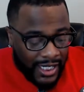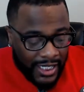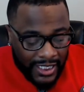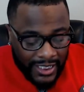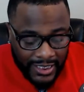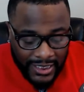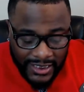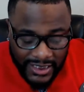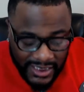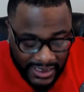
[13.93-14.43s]

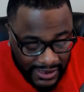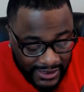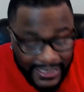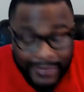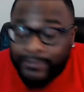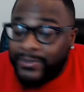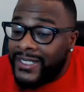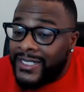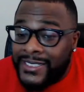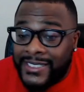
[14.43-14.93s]

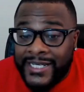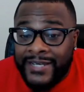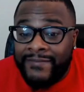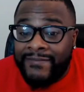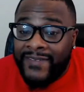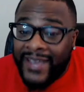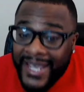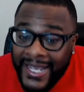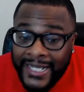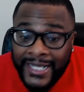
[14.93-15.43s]
Sleepless in
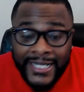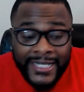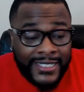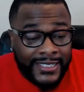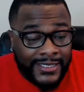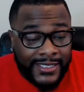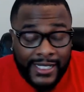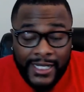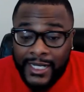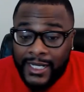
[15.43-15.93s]
Vegas.
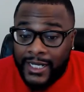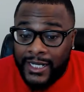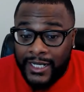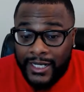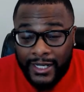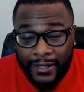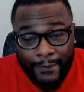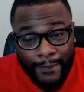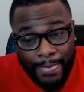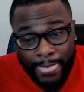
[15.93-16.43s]

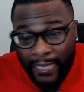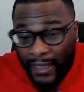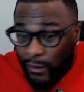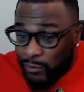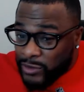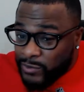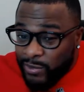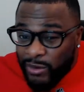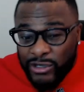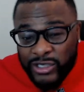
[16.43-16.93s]
It was
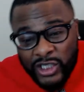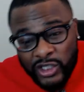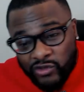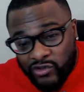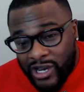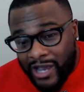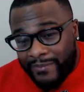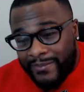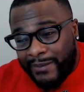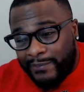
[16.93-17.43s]
supposed to
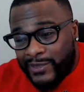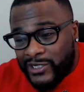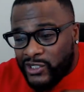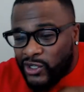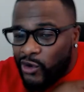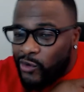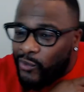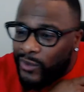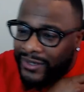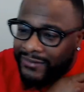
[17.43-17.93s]
drop episode
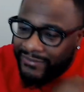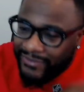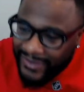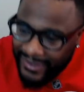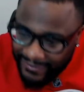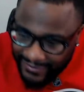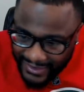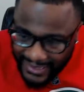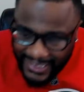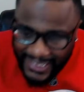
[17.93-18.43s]

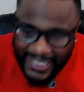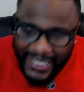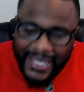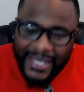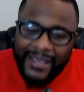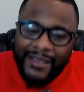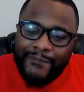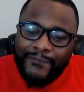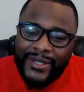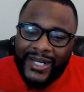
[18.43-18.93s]
150,
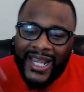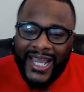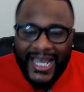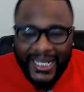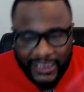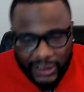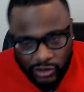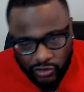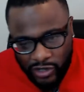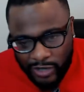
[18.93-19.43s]
but I had to
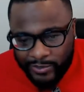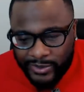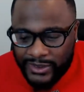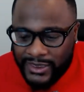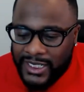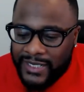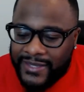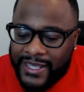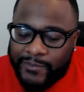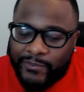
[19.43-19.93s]
drop another
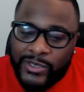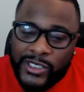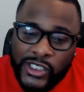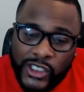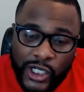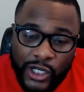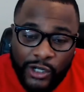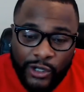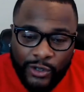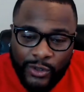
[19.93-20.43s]

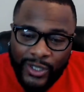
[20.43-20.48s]
episode.